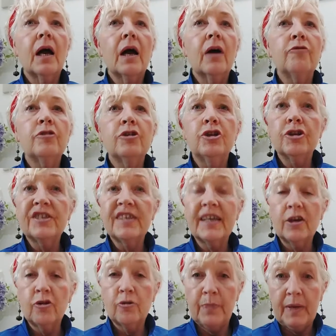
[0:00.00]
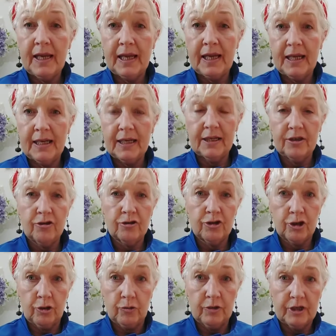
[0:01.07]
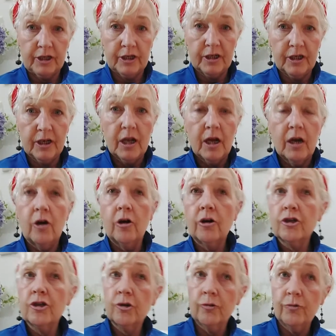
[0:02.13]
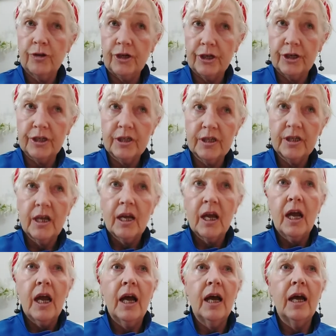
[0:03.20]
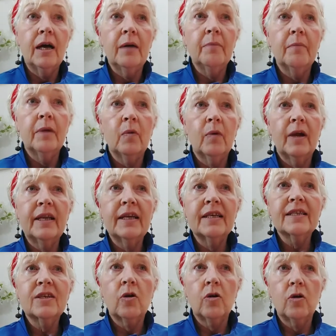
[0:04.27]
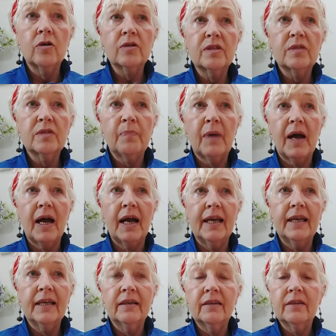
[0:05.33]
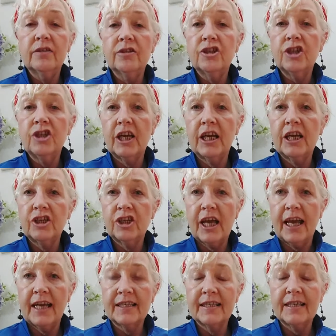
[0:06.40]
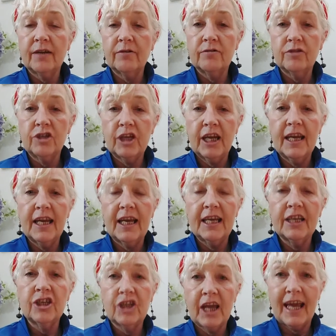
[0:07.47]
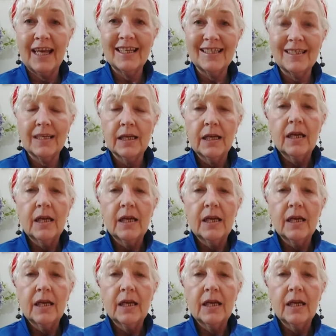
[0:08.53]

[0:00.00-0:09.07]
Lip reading: reducing your pain in your shoulder or shoulders when it is caused by JHS. Now, JHS